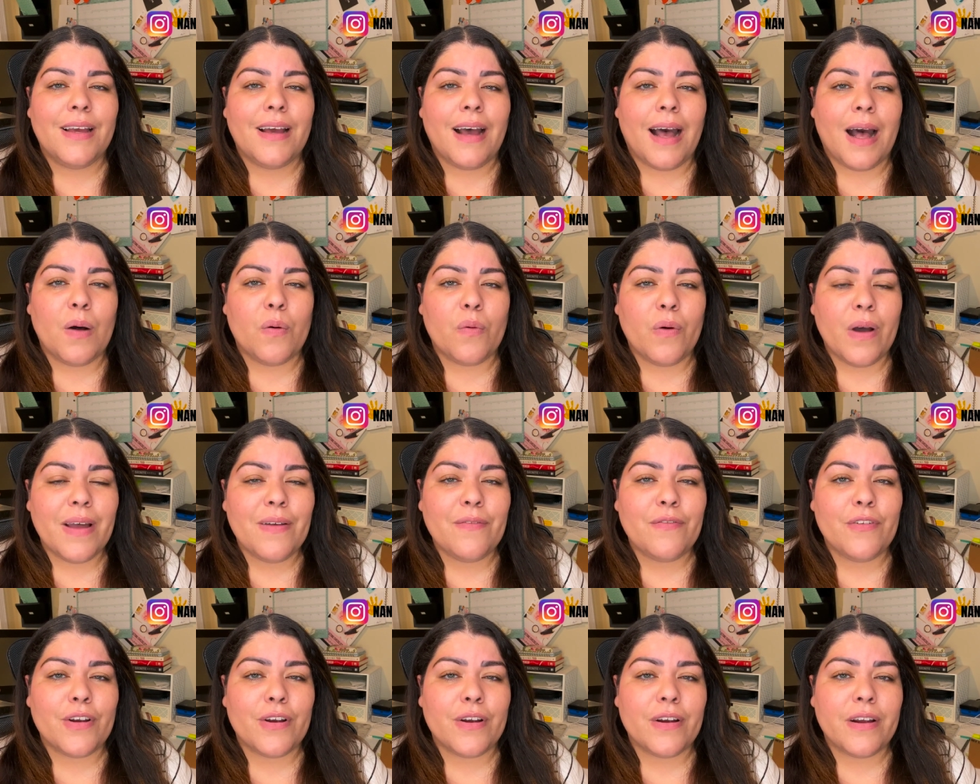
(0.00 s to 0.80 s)

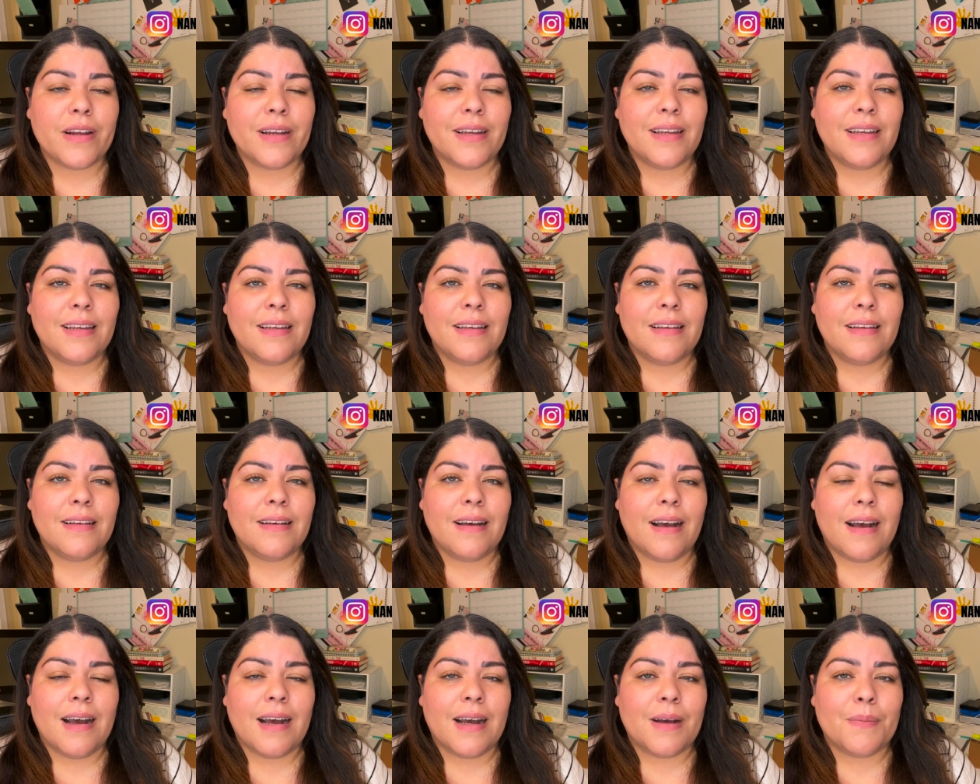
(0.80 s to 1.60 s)
However,
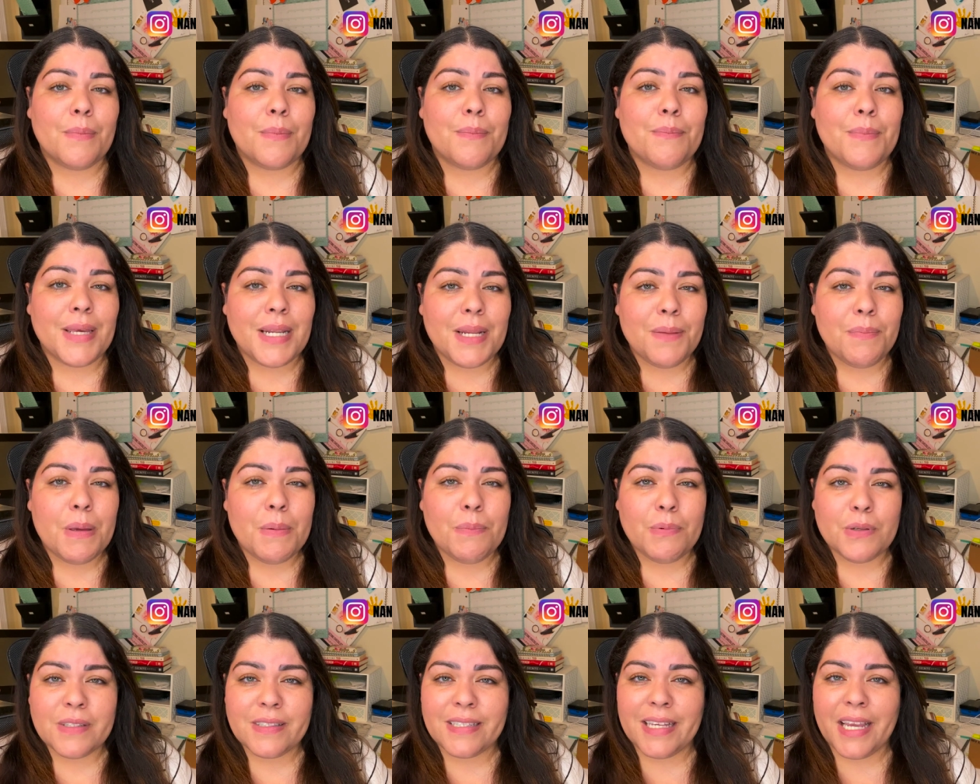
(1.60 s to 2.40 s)
um, many
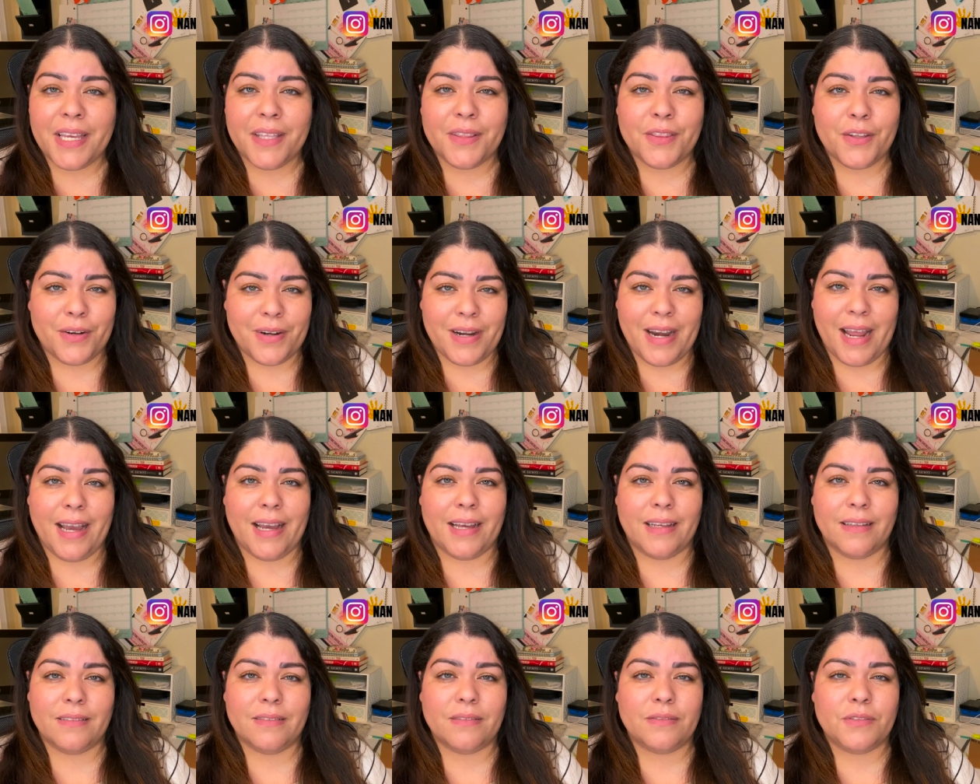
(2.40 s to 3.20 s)
people saying they're
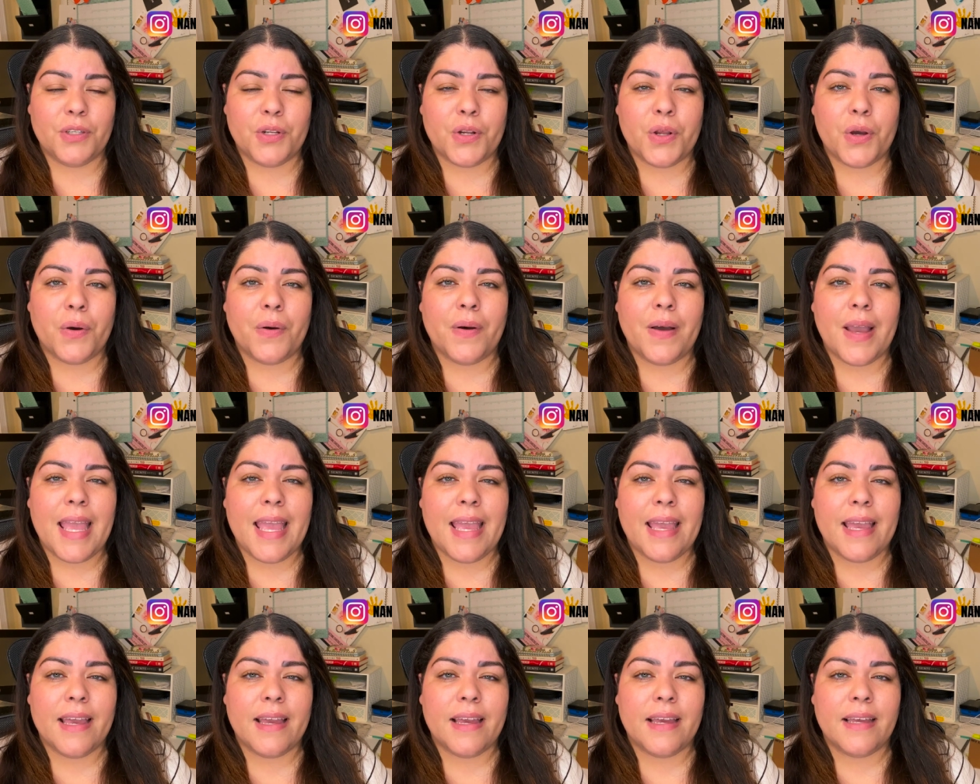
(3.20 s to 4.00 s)
not, you know,
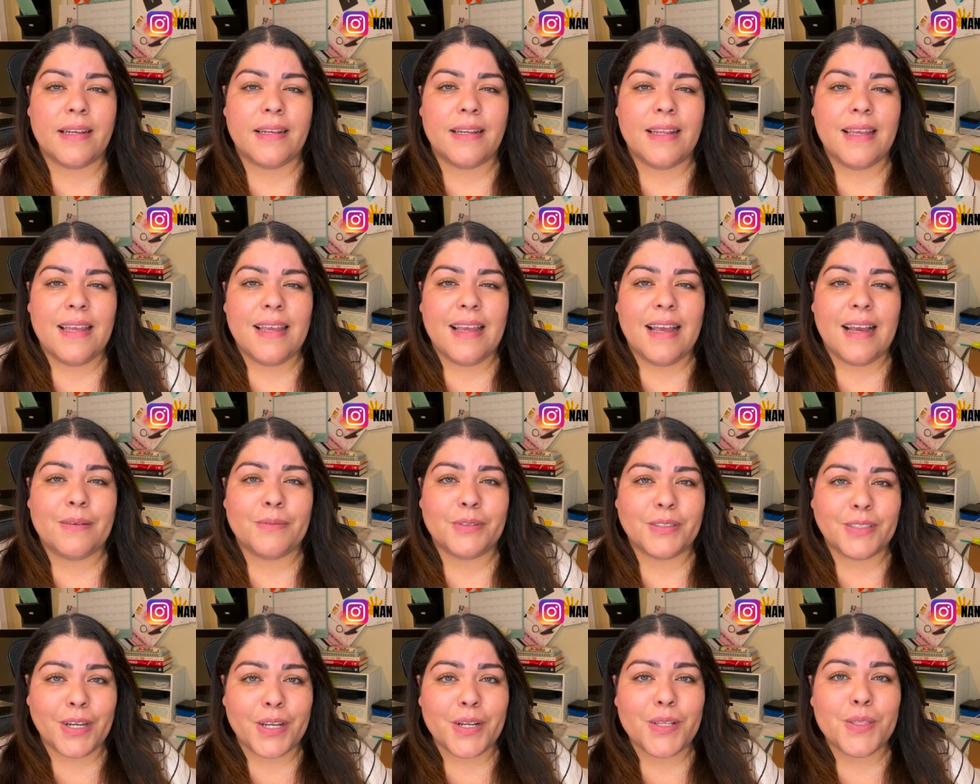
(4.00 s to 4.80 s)
and I'm
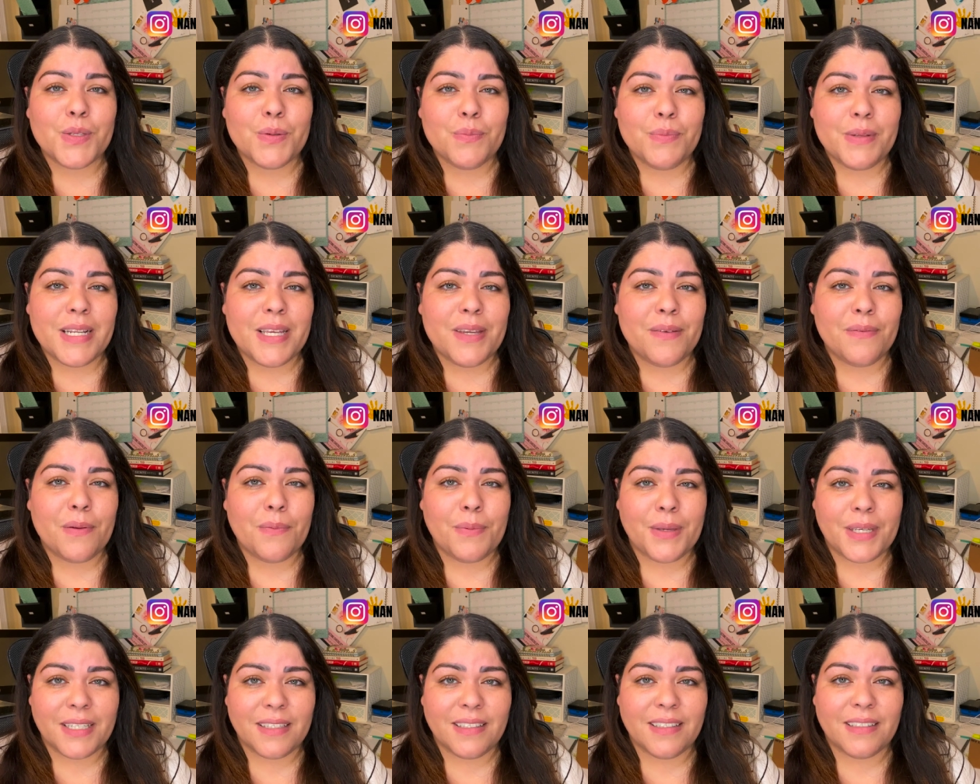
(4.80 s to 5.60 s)
starting to believe it
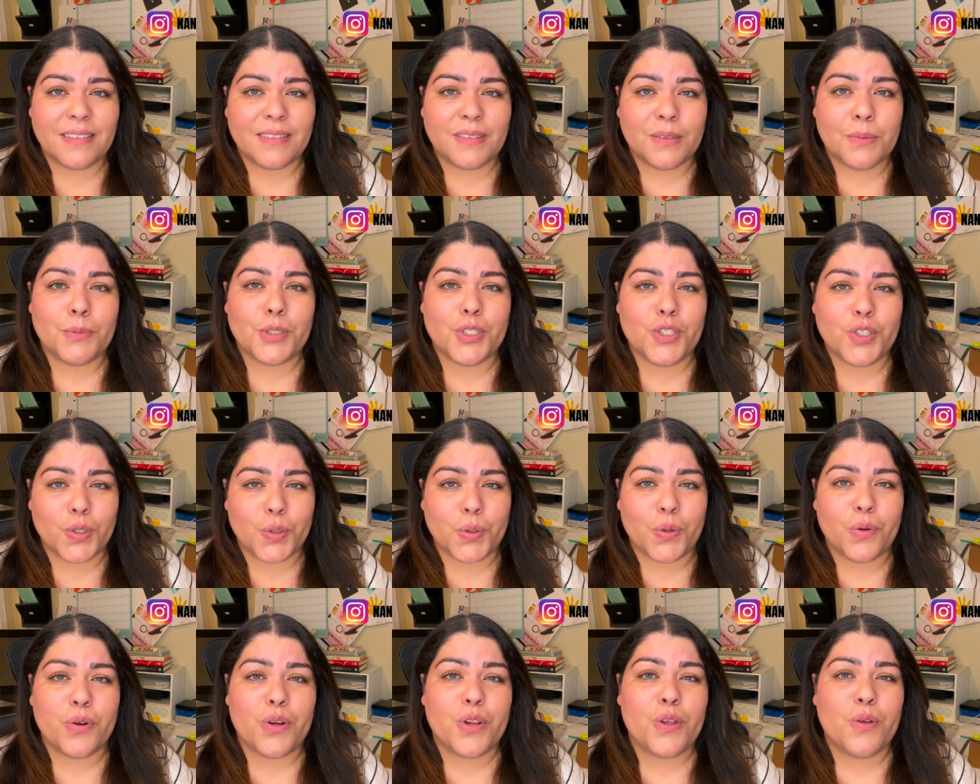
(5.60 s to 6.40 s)
because the
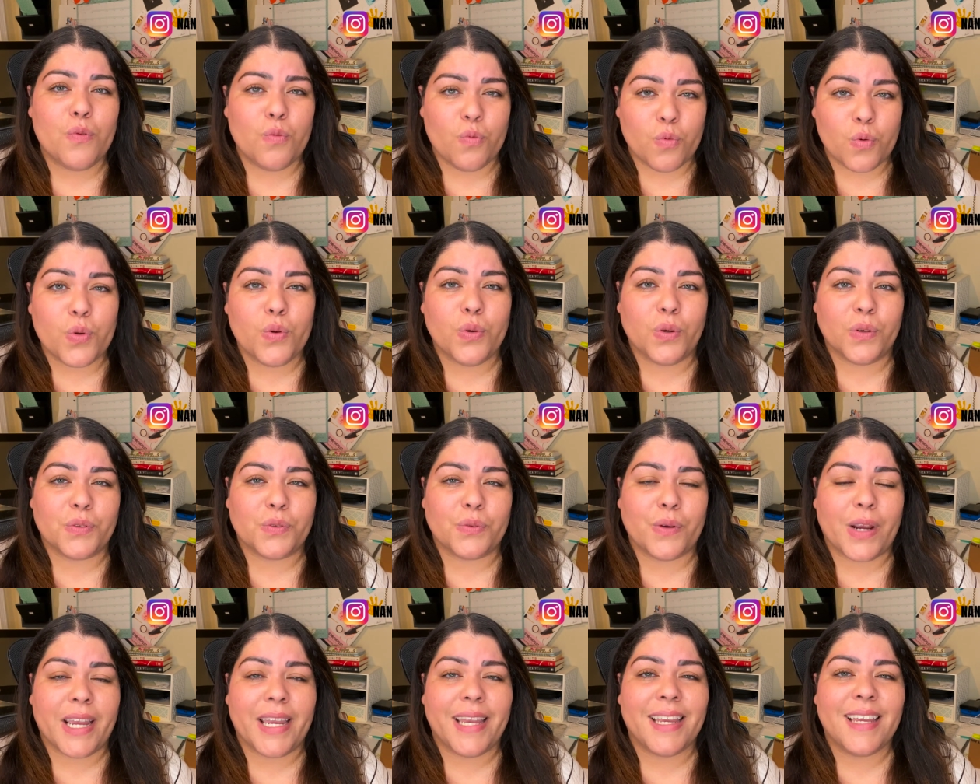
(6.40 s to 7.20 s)
majority rules,
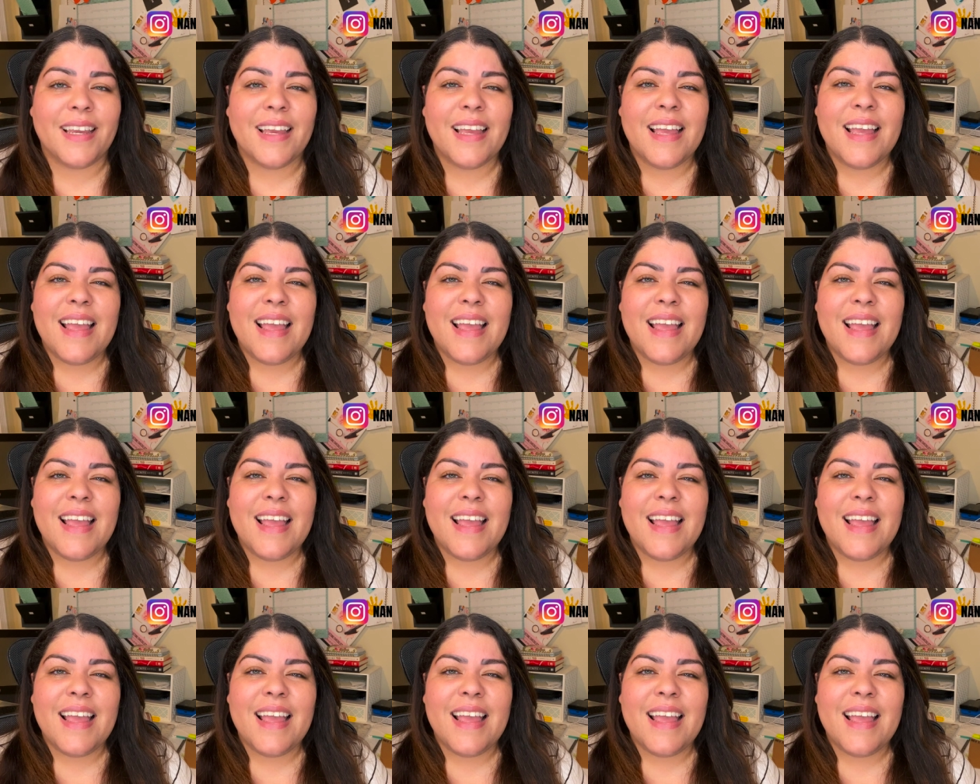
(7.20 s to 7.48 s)
right?